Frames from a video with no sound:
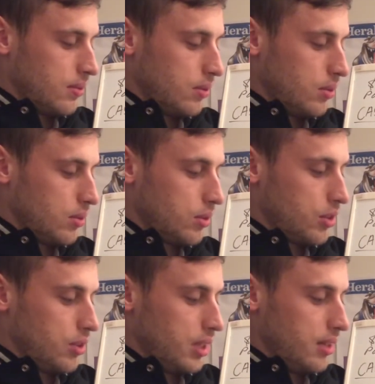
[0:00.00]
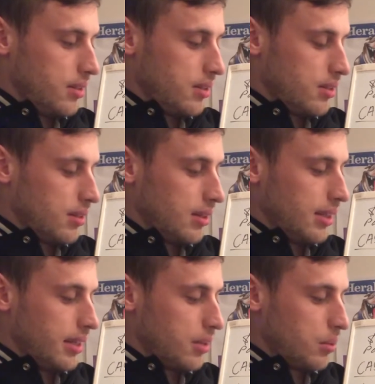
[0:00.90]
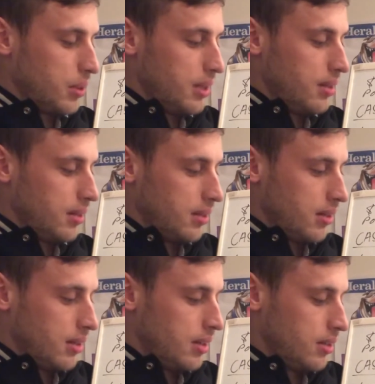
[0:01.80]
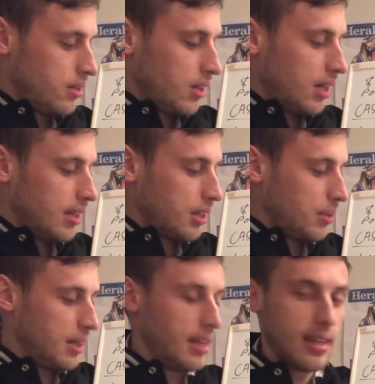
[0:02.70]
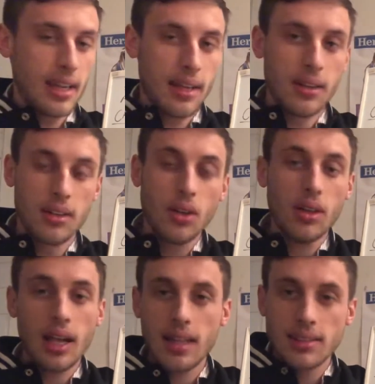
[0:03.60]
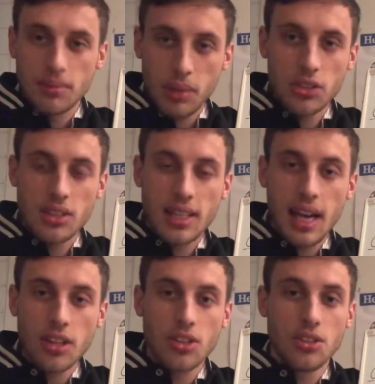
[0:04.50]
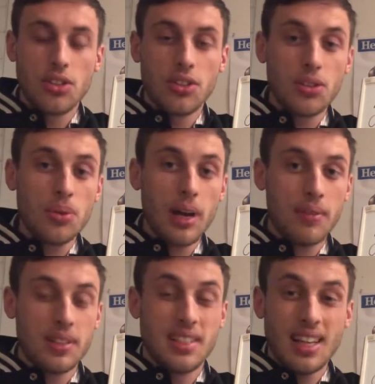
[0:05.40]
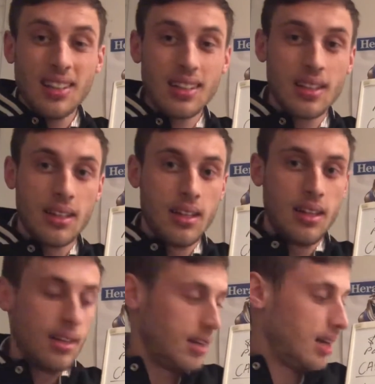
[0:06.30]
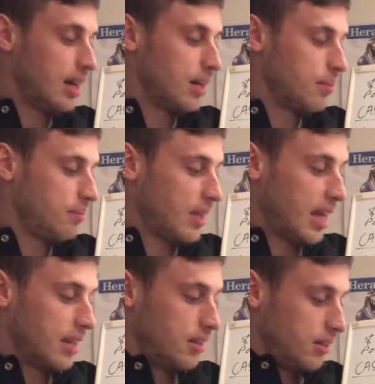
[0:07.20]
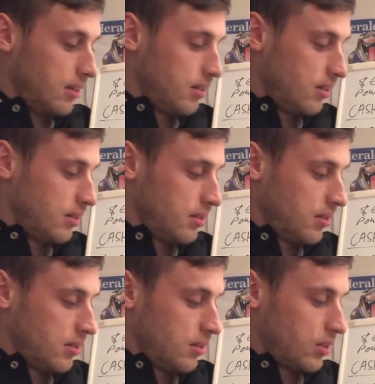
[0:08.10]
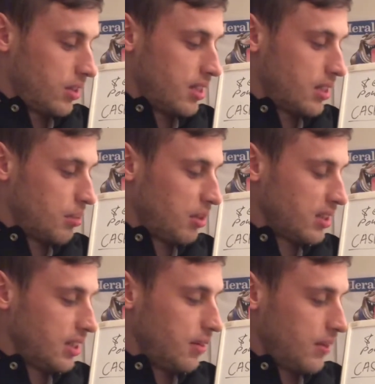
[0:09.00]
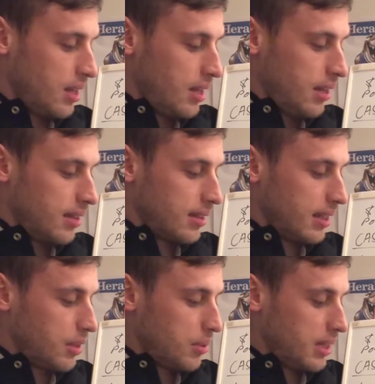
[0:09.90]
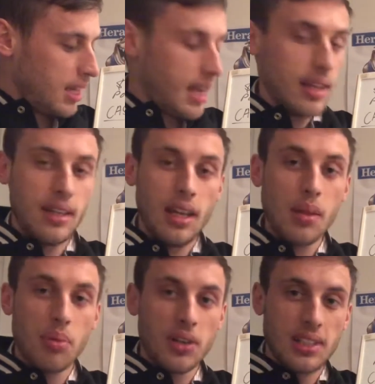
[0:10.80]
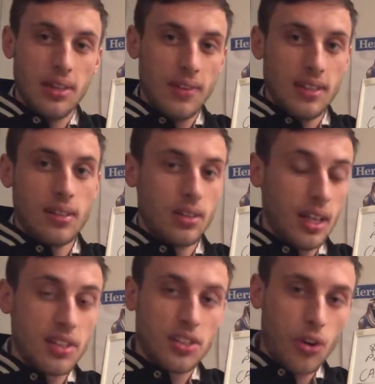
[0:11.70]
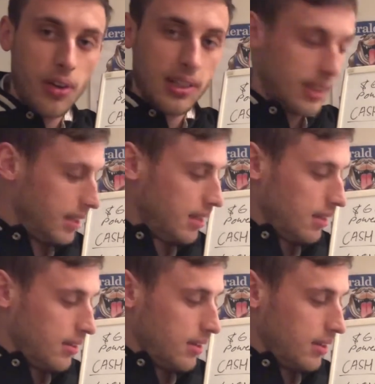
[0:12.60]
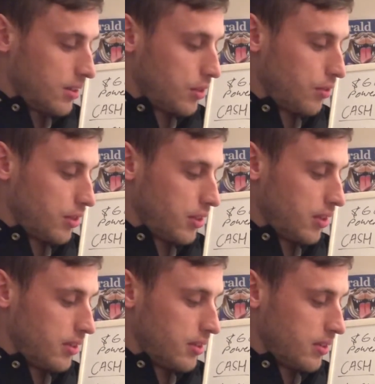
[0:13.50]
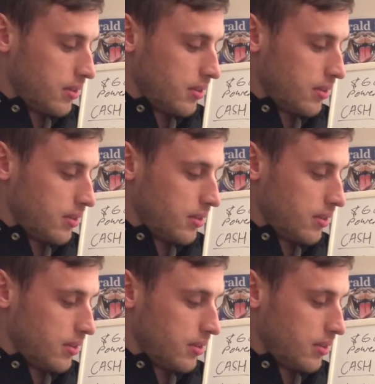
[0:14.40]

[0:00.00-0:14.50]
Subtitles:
Oh, jeez, liquid. So high liquidity again. Not as much as cash because you still have to sell it. And so this is a positive. It's liquid, and the other positive is historically it's good returns.